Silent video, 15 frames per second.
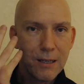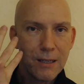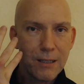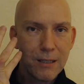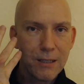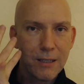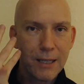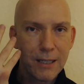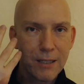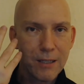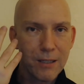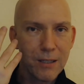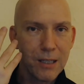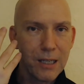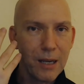six
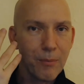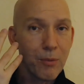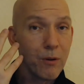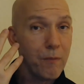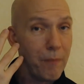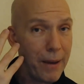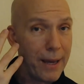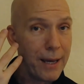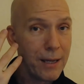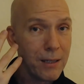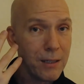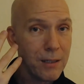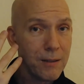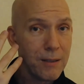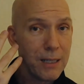is the number of
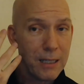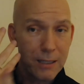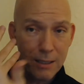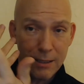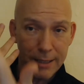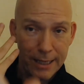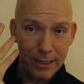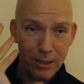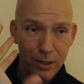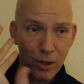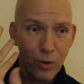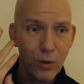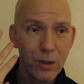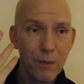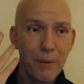man. It says
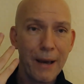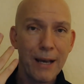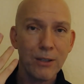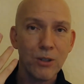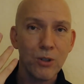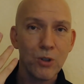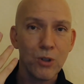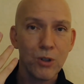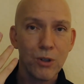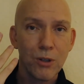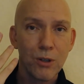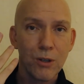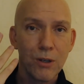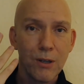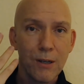so in the passage.
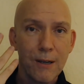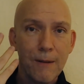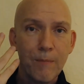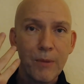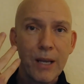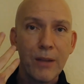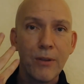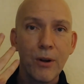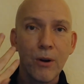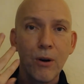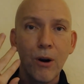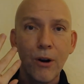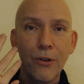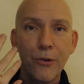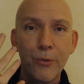And there
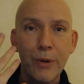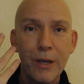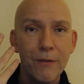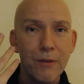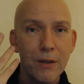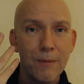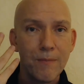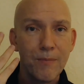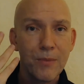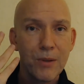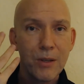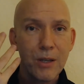are three of them.